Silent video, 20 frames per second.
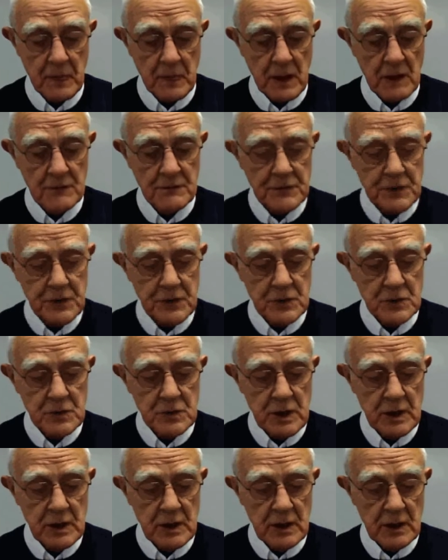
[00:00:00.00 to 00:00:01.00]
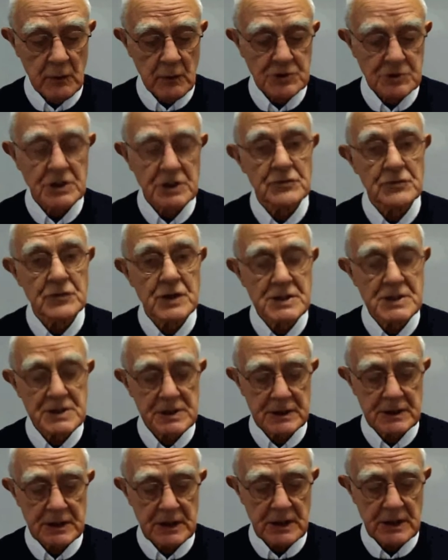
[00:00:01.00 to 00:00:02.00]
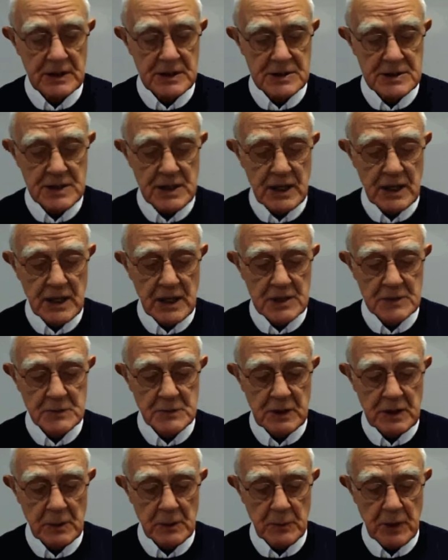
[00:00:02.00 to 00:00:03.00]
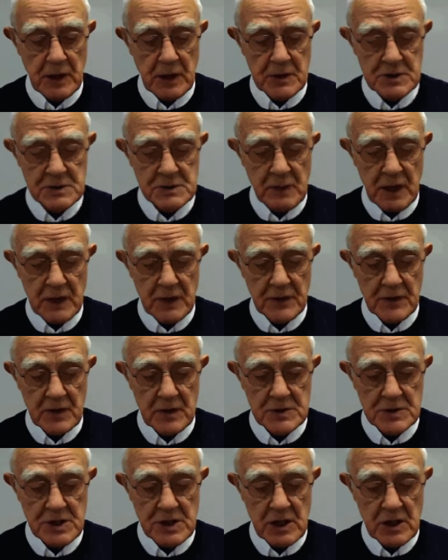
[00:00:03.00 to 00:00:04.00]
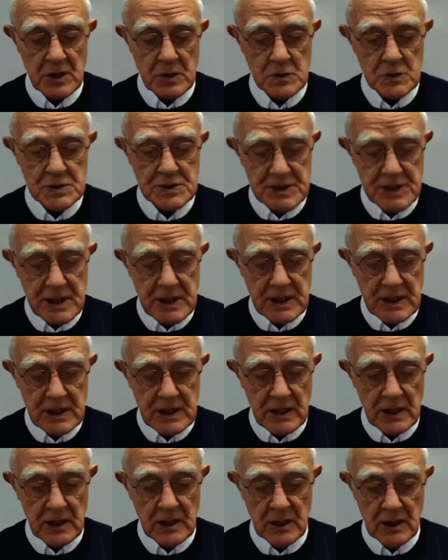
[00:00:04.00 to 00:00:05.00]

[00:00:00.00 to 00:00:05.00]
a view which in recent years has been opposed by those who see,